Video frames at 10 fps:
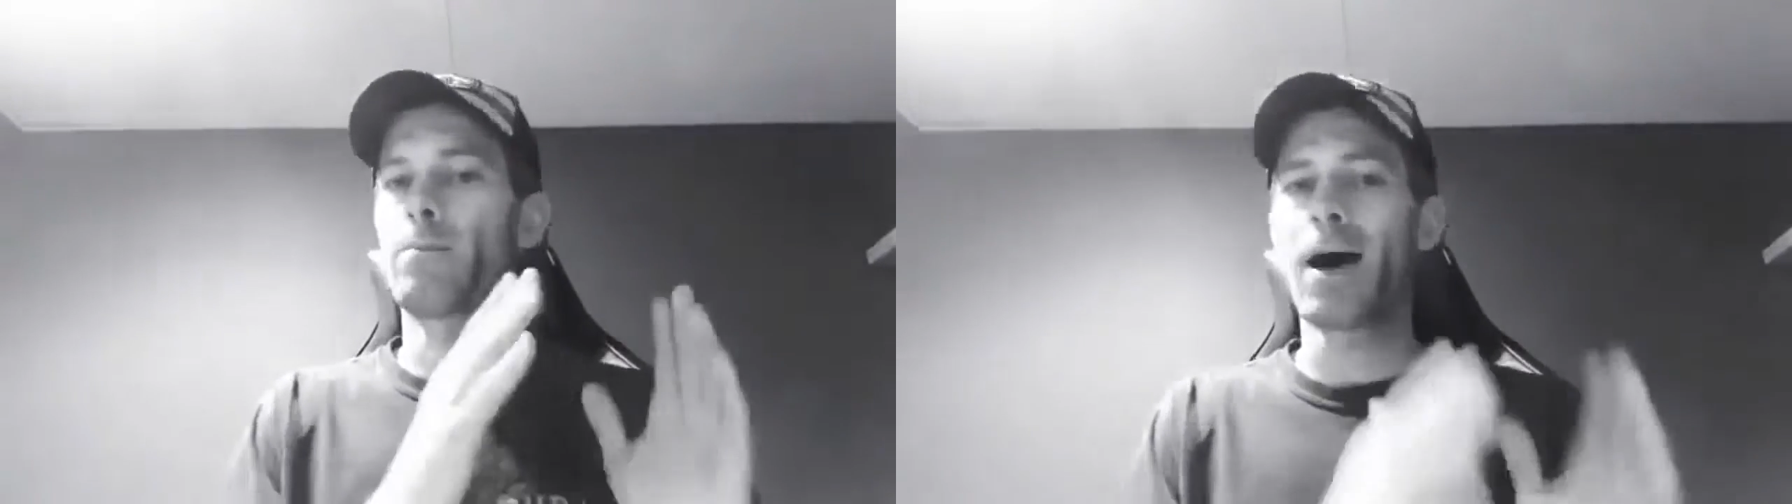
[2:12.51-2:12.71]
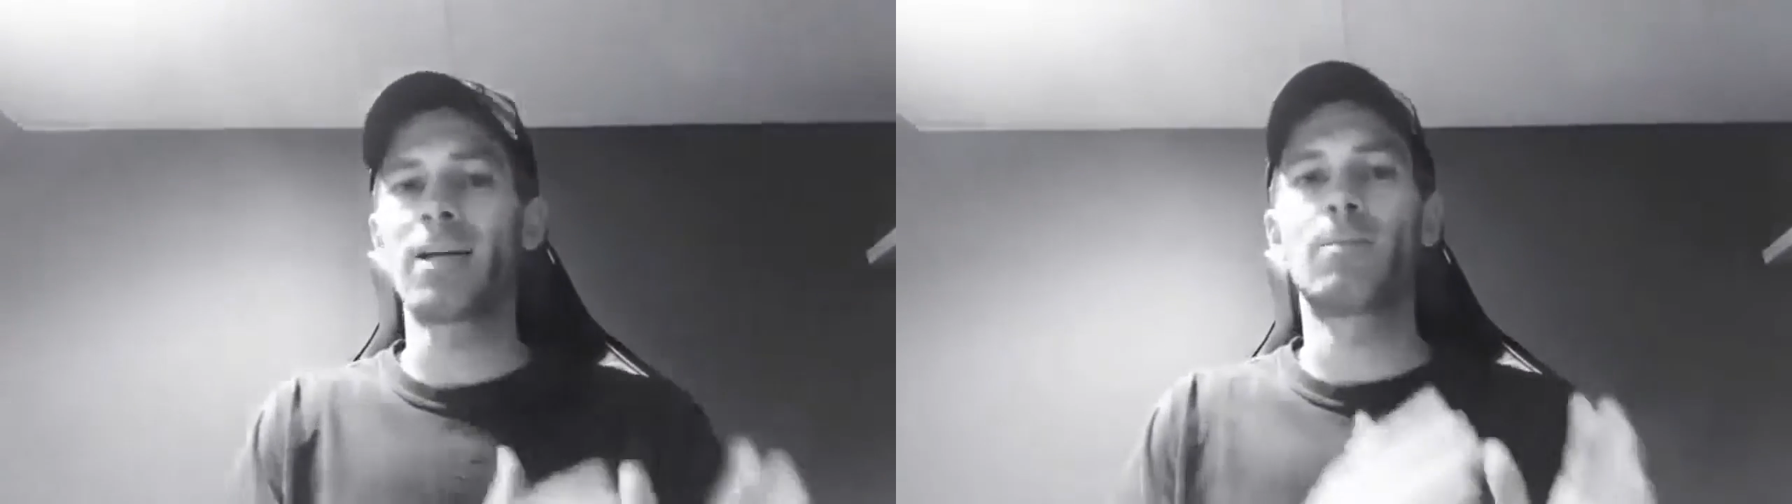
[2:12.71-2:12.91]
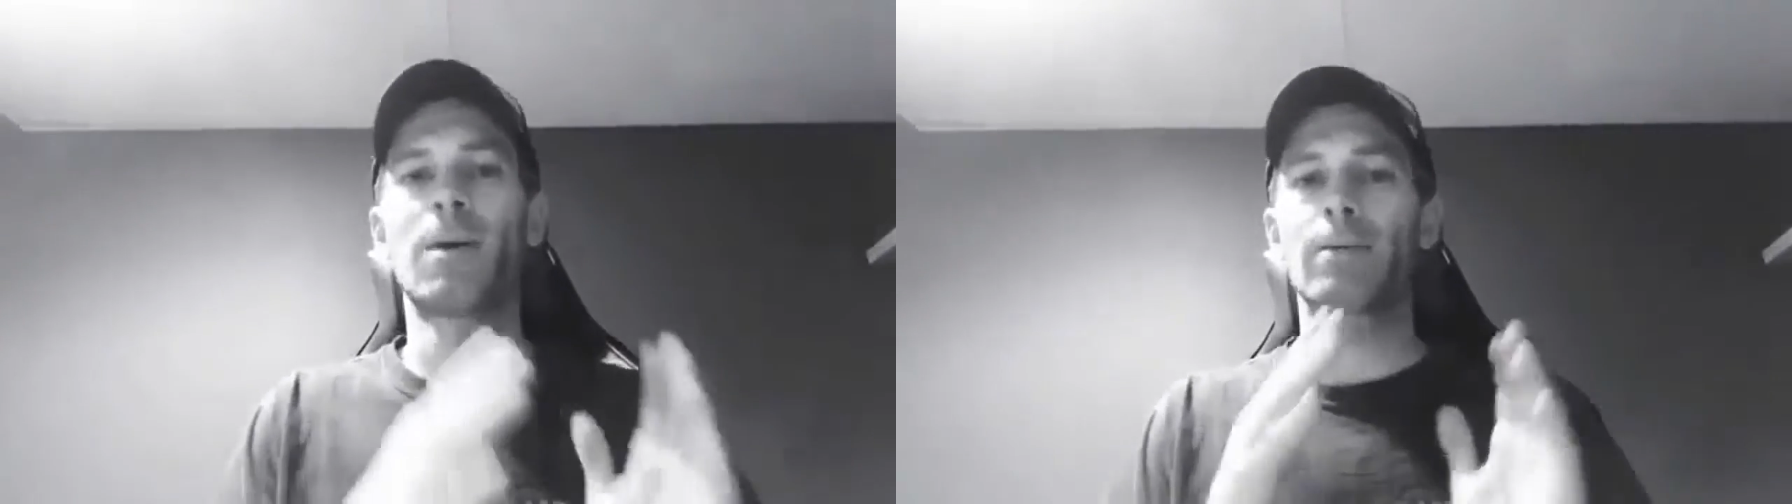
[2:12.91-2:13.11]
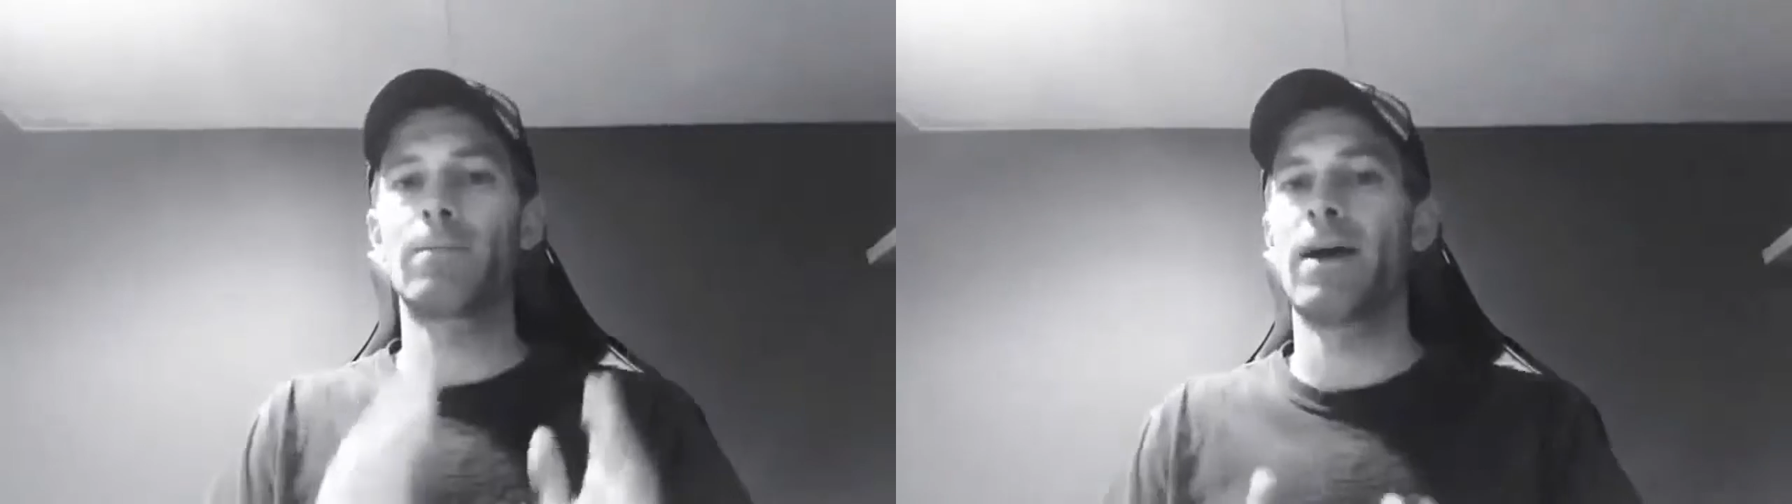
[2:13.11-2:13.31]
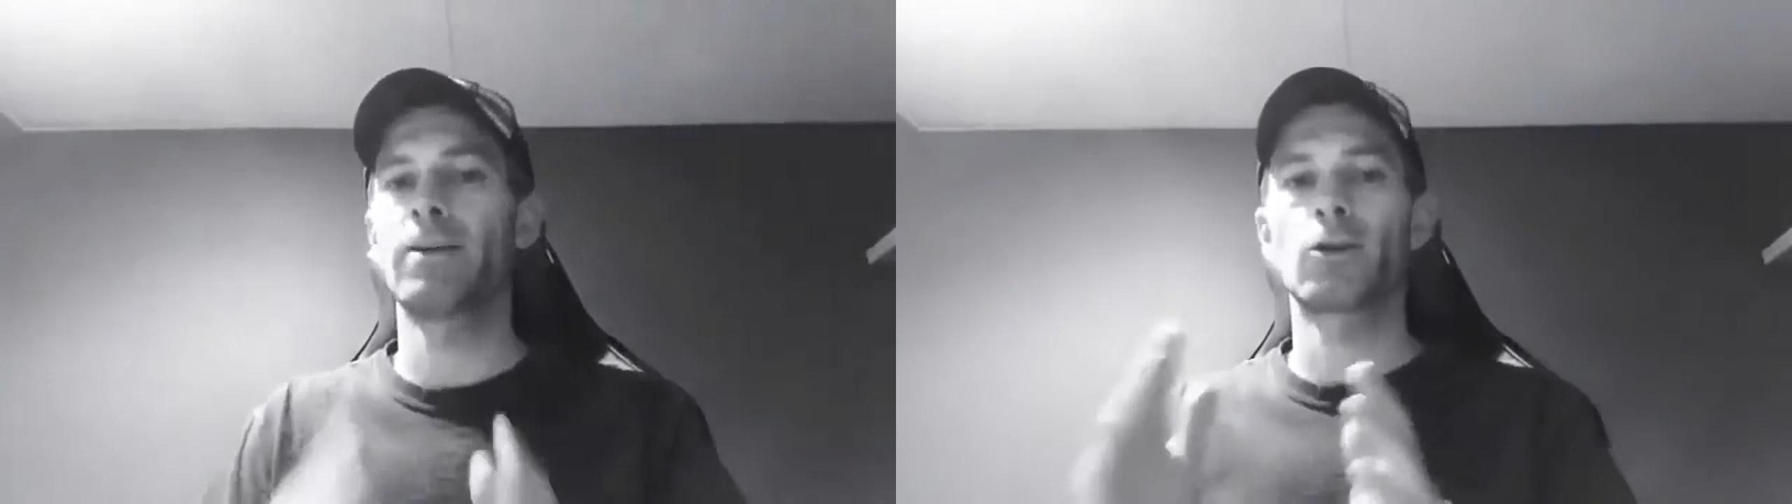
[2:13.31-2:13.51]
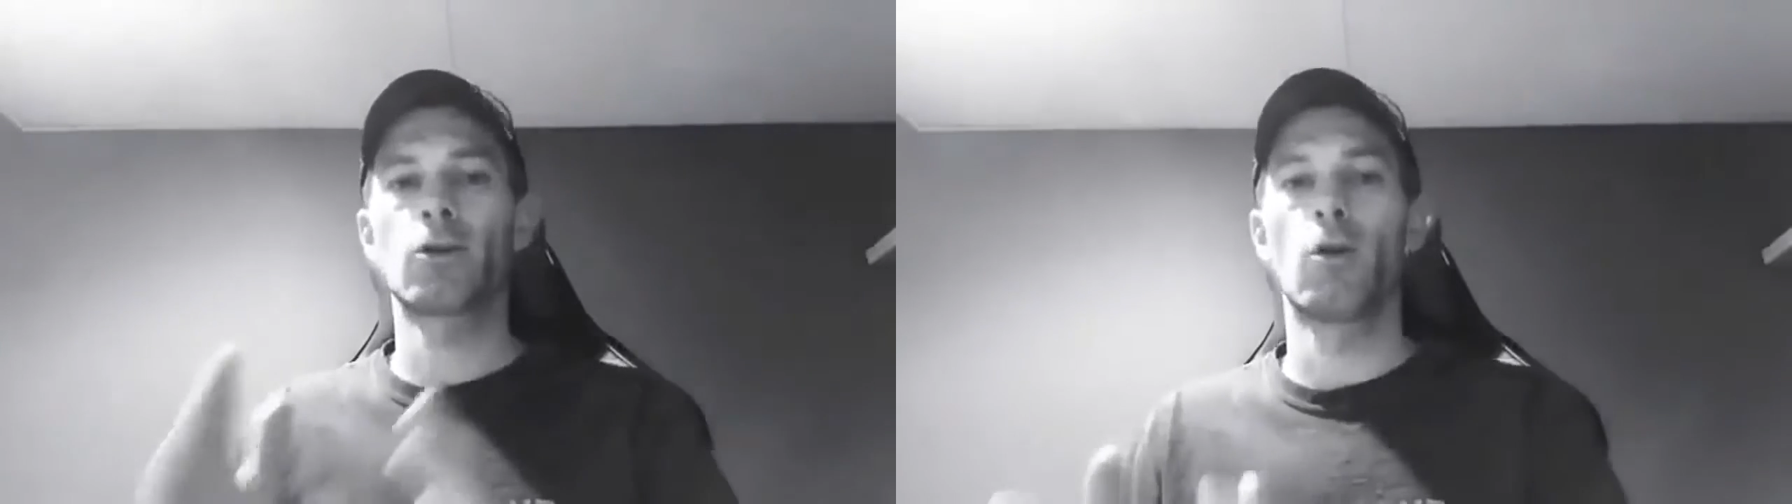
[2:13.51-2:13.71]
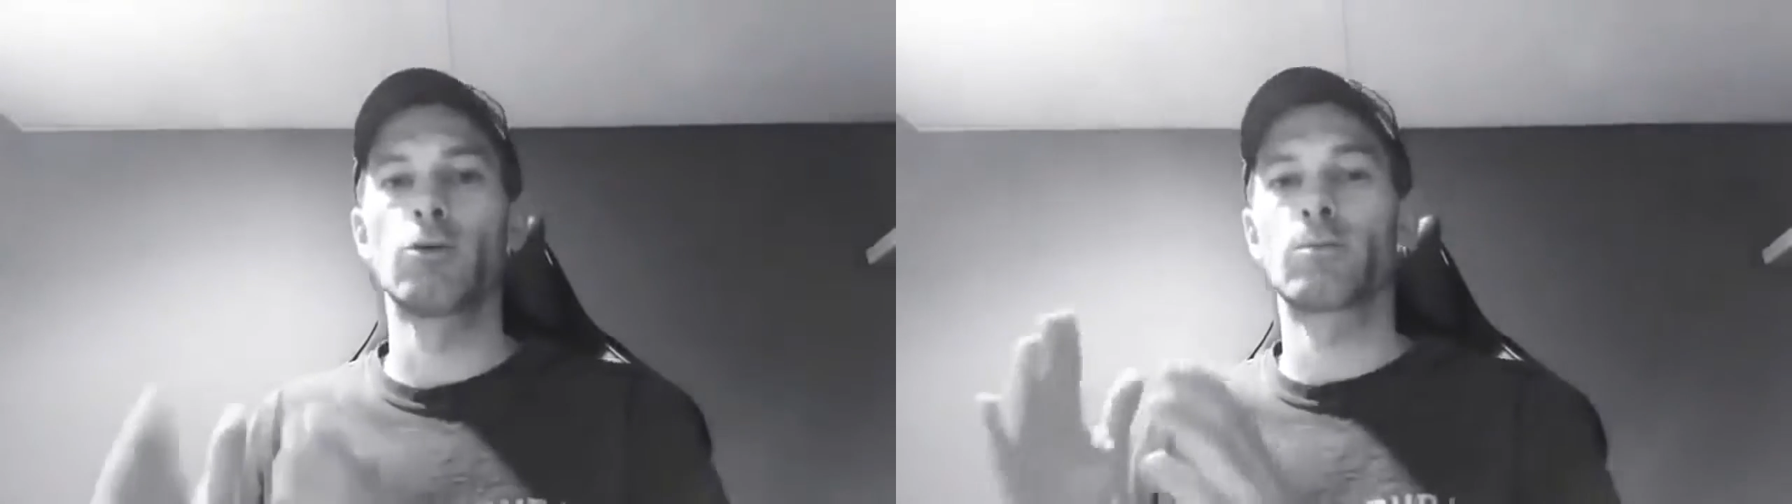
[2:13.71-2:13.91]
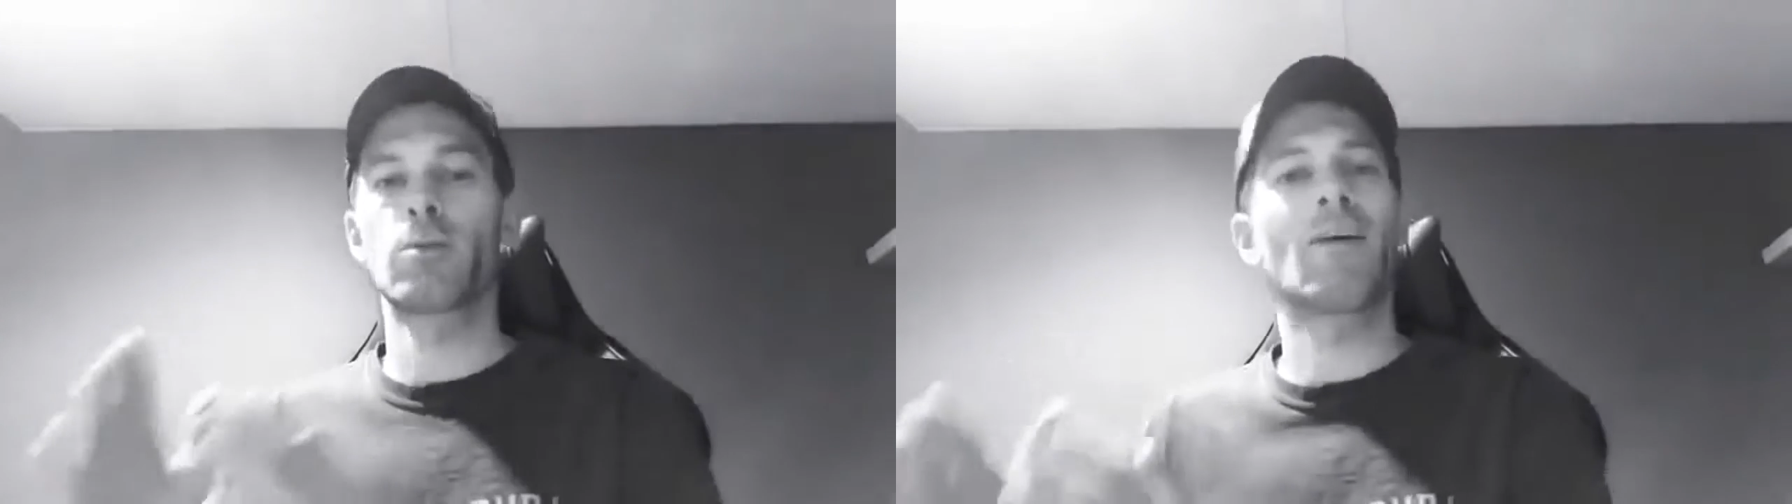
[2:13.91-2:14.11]
Prospect, pitch,
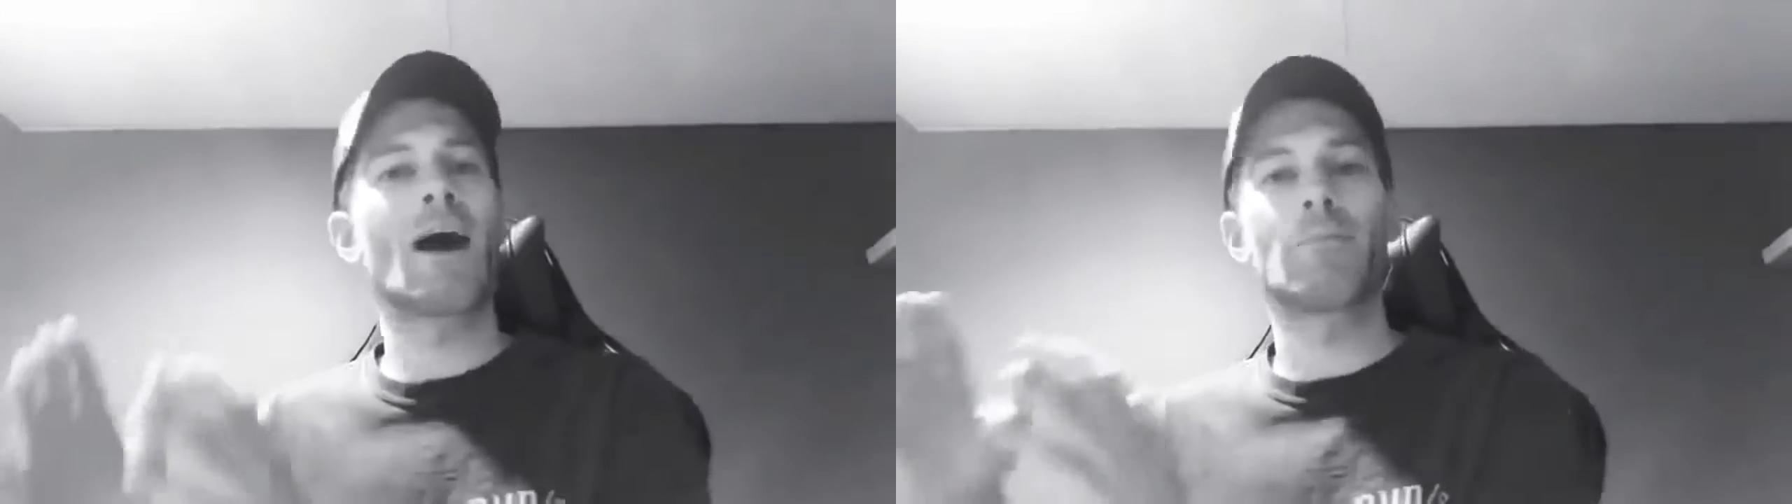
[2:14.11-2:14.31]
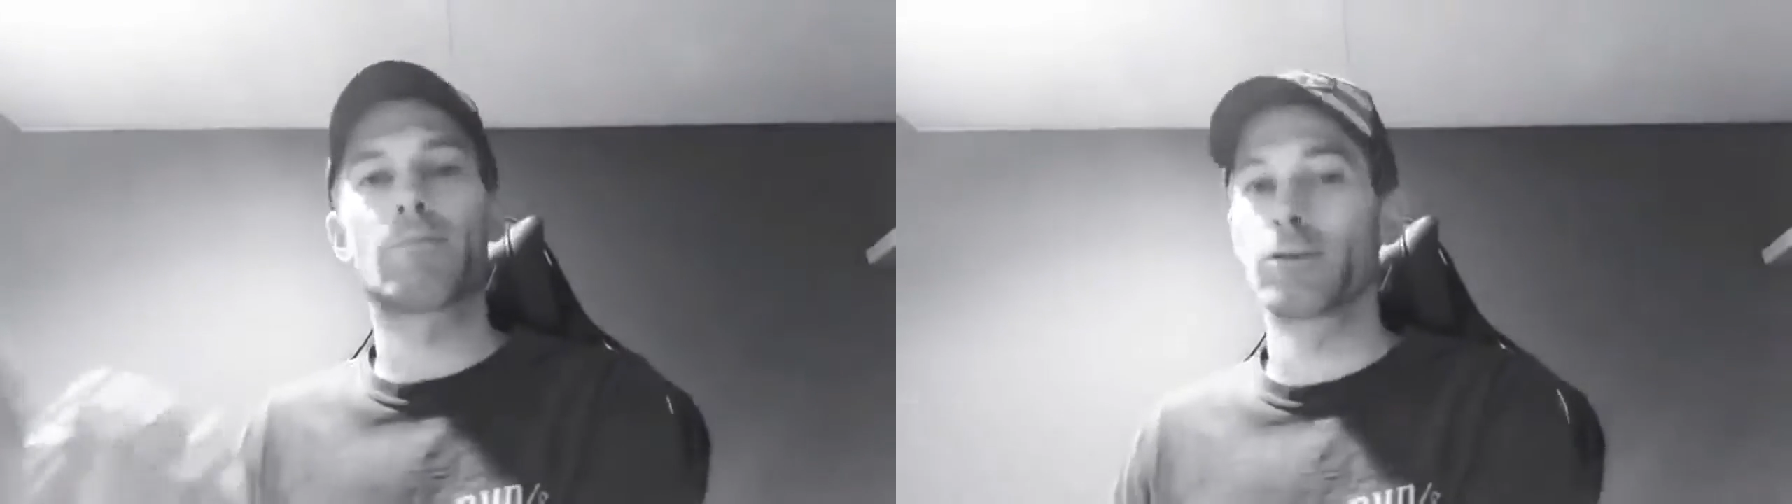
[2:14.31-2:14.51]
close, provide,